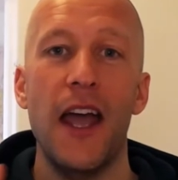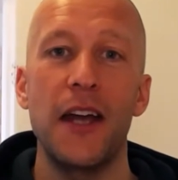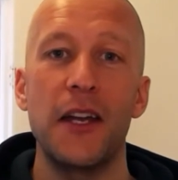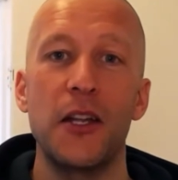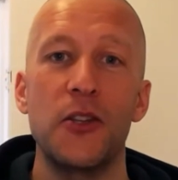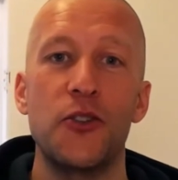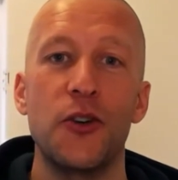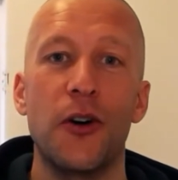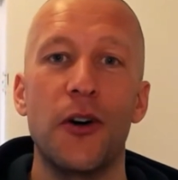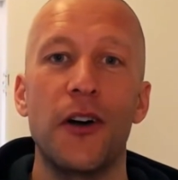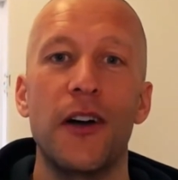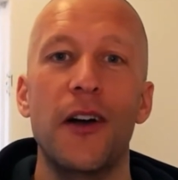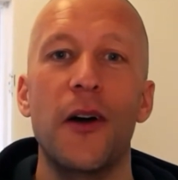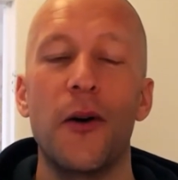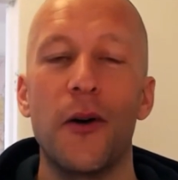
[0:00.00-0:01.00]
and
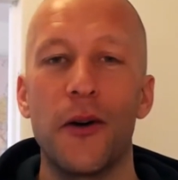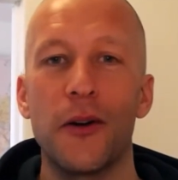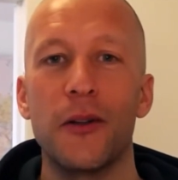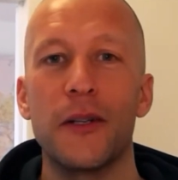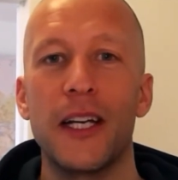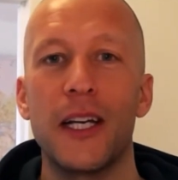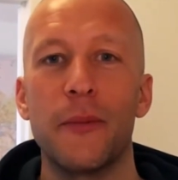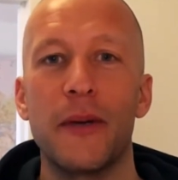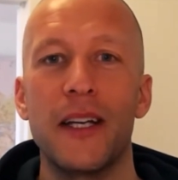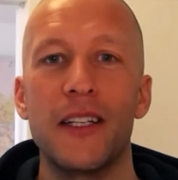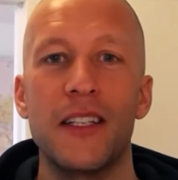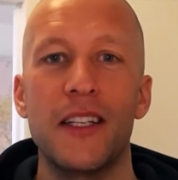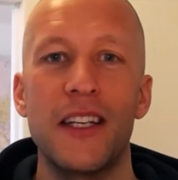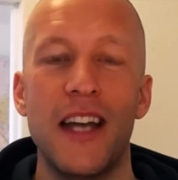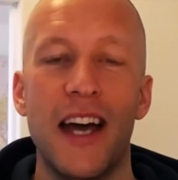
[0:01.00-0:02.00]
enjoy Oracle
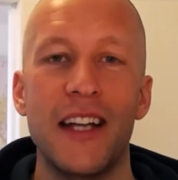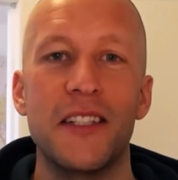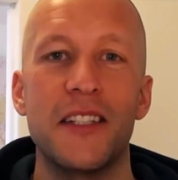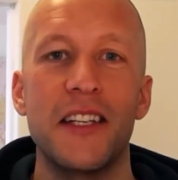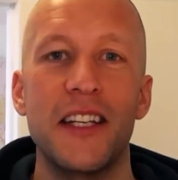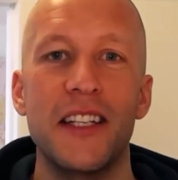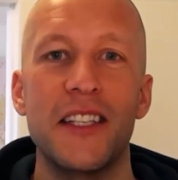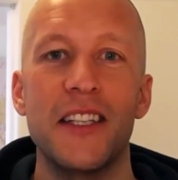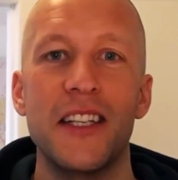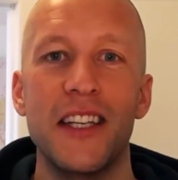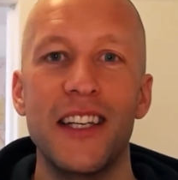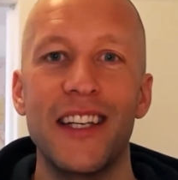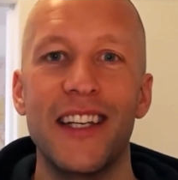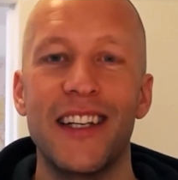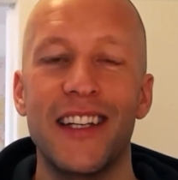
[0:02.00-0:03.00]
Database
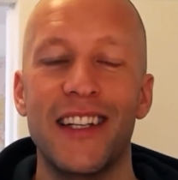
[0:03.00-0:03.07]
19c.